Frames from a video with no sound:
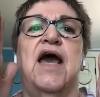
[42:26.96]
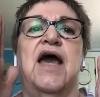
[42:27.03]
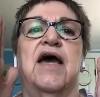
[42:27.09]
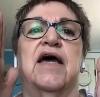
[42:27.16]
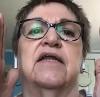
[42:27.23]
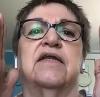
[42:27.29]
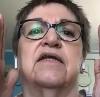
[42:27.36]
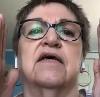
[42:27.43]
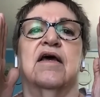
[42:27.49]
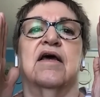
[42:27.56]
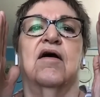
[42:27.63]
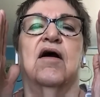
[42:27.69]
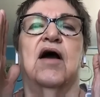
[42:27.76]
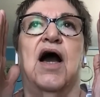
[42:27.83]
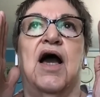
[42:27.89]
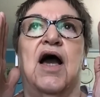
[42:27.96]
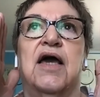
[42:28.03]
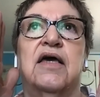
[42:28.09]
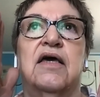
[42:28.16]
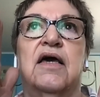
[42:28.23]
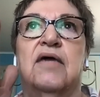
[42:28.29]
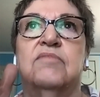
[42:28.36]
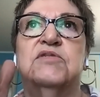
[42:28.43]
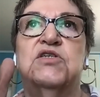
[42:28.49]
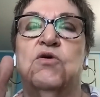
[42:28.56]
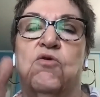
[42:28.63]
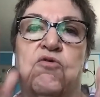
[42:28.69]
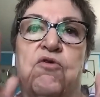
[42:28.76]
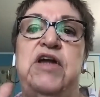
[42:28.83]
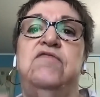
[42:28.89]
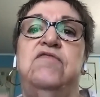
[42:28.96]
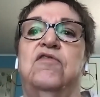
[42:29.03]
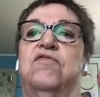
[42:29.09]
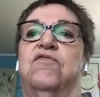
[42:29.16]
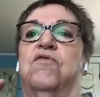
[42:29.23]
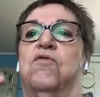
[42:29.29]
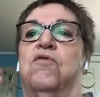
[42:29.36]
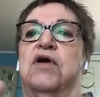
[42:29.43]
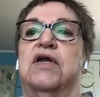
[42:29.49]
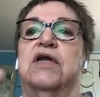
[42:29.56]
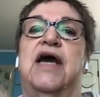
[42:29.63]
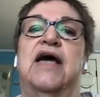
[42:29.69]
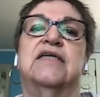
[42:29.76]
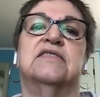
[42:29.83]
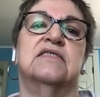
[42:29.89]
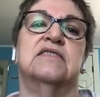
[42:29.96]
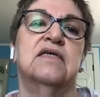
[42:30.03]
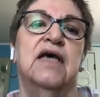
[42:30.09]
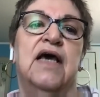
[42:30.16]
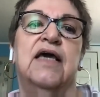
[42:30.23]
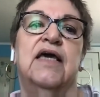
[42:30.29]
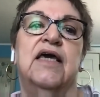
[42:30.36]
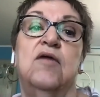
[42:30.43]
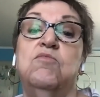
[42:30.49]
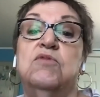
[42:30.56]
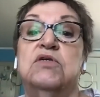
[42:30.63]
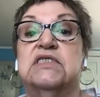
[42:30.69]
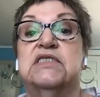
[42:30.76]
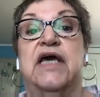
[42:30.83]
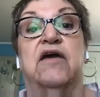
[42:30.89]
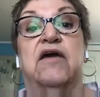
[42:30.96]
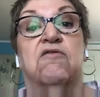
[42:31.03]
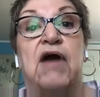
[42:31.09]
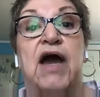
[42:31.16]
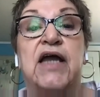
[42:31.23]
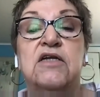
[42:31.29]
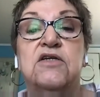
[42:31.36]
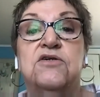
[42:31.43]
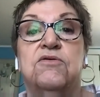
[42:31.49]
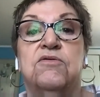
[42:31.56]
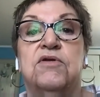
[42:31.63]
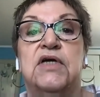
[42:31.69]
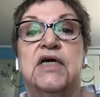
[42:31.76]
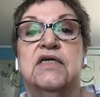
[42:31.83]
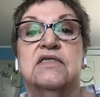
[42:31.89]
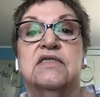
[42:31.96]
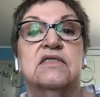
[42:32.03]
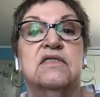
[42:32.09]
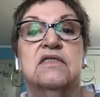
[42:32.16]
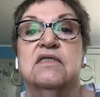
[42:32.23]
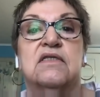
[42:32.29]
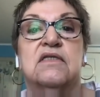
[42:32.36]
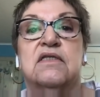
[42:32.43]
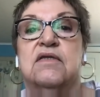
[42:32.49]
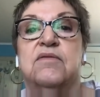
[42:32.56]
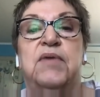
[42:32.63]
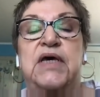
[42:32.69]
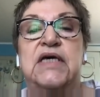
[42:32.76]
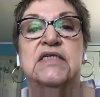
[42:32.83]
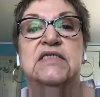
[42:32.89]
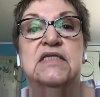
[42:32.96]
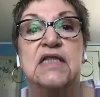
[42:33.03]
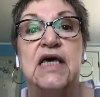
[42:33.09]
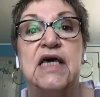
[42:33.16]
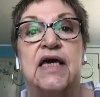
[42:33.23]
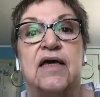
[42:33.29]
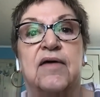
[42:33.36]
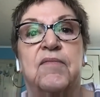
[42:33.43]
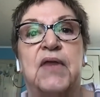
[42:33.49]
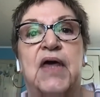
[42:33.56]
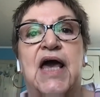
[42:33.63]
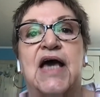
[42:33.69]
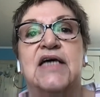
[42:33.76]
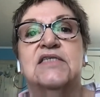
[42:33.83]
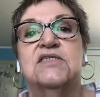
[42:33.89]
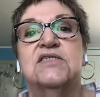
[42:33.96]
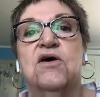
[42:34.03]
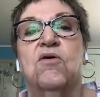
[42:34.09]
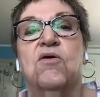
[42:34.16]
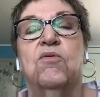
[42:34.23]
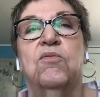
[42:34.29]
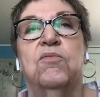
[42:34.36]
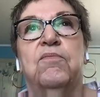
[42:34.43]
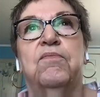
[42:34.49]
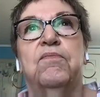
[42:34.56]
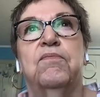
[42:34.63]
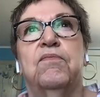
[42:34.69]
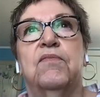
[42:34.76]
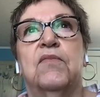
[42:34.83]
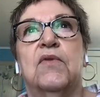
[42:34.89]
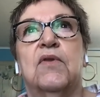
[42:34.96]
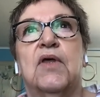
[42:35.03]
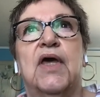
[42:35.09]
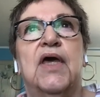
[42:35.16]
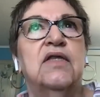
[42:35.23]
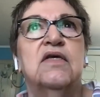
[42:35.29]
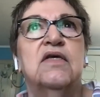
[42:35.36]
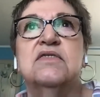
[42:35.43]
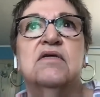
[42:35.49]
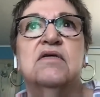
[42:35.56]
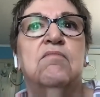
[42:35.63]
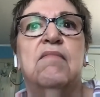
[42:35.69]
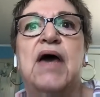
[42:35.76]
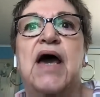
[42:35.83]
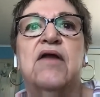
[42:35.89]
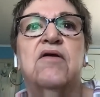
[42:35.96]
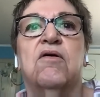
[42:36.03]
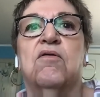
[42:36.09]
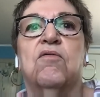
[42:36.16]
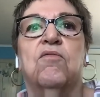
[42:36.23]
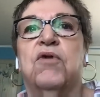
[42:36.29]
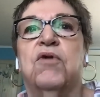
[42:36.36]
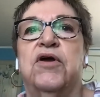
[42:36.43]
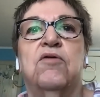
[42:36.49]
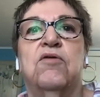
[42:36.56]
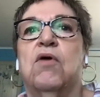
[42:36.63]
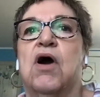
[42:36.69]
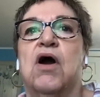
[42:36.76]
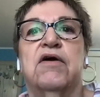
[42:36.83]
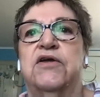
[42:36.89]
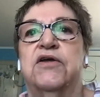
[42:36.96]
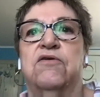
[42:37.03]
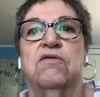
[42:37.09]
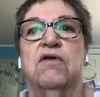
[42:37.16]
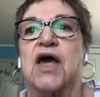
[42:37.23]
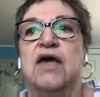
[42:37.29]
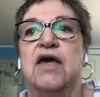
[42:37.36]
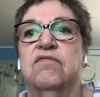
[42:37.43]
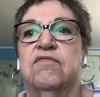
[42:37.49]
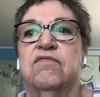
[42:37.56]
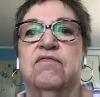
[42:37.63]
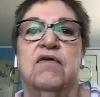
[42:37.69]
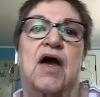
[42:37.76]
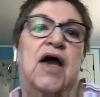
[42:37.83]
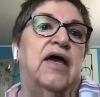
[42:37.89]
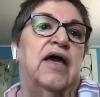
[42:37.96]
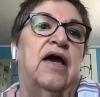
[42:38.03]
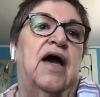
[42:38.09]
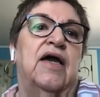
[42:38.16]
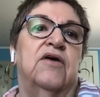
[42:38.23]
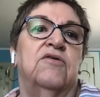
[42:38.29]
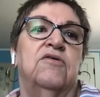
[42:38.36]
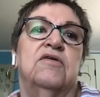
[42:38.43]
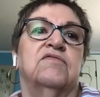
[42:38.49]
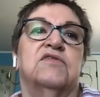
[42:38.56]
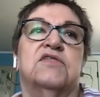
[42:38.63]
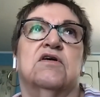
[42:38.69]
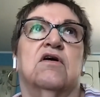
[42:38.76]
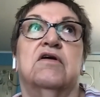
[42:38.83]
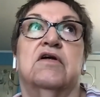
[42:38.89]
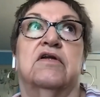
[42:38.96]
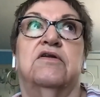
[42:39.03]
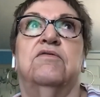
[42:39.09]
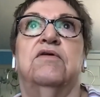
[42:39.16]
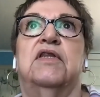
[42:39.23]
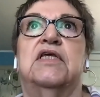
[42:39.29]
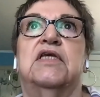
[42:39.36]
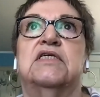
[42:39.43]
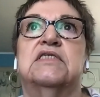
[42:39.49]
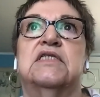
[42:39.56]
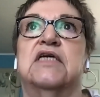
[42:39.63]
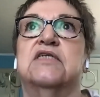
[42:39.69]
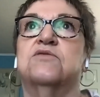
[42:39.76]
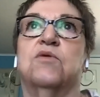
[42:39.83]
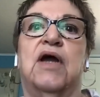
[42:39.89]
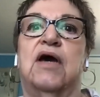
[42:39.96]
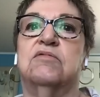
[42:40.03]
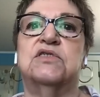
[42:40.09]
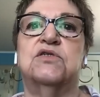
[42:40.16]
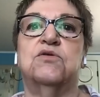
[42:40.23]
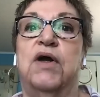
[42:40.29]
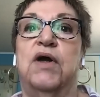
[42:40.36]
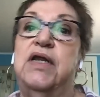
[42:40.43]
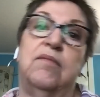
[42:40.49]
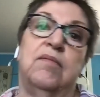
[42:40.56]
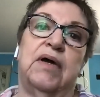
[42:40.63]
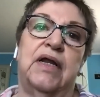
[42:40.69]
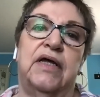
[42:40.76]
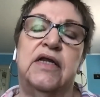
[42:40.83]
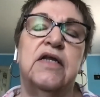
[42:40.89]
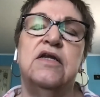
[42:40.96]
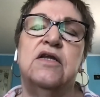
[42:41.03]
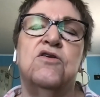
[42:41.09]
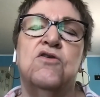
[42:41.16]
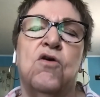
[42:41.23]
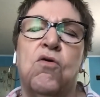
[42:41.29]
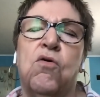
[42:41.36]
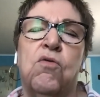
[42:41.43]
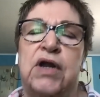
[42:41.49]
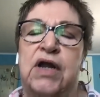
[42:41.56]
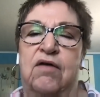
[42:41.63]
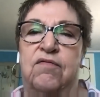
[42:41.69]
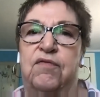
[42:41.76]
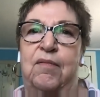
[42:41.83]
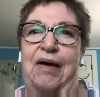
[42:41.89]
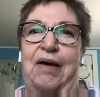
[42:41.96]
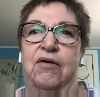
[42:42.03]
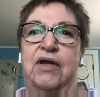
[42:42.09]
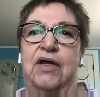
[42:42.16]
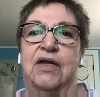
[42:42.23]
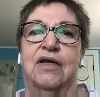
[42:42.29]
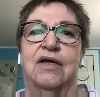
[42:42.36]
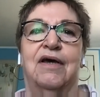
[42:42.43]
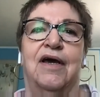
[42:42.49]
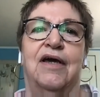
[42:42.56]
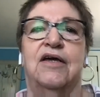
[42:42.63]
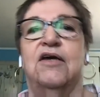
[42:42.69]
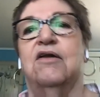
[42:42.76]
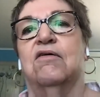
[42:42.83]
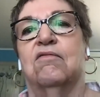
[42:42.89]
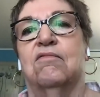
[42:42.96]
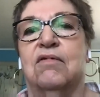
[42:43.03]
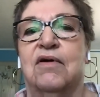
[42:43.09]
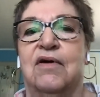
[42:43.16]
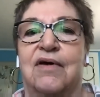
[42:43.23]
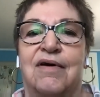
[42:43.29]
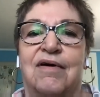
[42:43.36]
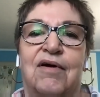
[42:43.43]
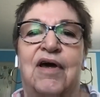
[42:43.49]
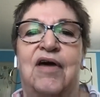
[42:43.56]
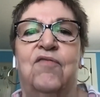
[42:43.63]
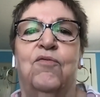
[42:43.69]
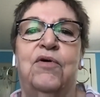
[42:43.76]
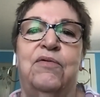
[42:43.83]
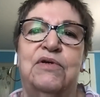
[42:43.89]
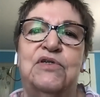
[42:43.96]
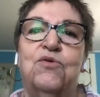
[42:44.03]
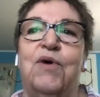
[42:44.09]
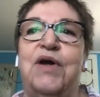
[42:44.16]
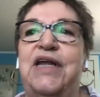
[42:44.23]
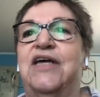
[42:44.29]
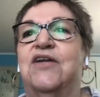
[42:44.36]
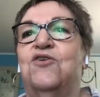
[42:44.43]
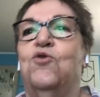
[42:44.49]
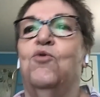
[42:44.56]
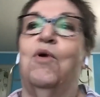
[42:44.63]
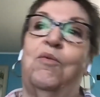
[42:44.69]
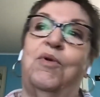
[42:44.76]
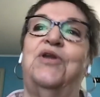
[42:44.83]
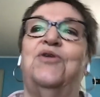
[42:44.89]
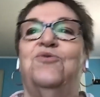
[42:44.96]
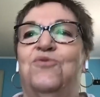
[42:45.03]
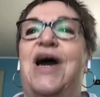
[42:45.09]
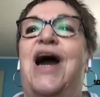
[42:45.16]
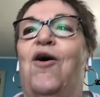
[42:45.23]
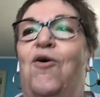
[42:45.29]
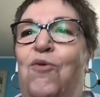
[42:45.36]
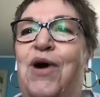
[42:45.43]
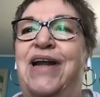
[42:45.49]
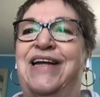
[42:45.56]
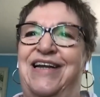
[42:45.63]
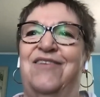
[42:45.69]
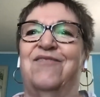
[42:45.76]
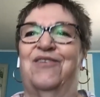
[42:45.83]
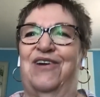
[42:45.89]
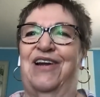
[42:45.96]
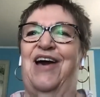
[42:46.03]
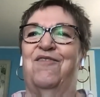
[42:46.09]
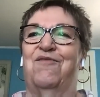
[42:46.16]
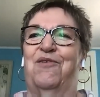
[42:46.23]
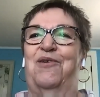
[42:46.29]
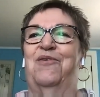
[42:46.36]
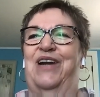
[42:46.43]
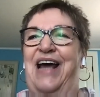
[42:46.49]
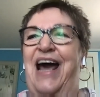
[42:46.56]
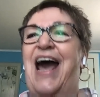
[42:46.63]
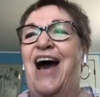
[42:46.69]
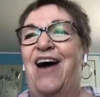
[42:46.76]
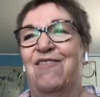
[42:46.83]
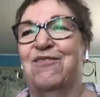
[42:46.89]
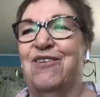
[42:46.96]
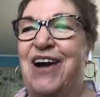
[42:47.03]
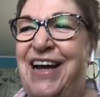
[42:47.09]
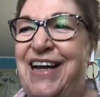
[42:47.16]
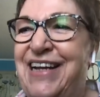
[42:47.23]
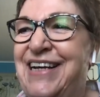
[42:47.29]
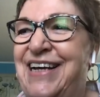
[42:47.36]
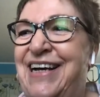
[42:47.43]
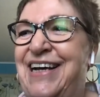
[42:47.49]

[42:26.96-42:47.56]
and I'm so grateful for it. As Kim was saying, gratitude is the biggest thing. So it doesn't matter where you are in your life. I could have started doing these things when I was 20, but I didn't know enough about it. You know, if we were 20 and knew what we knew now, what a different life we would have, right?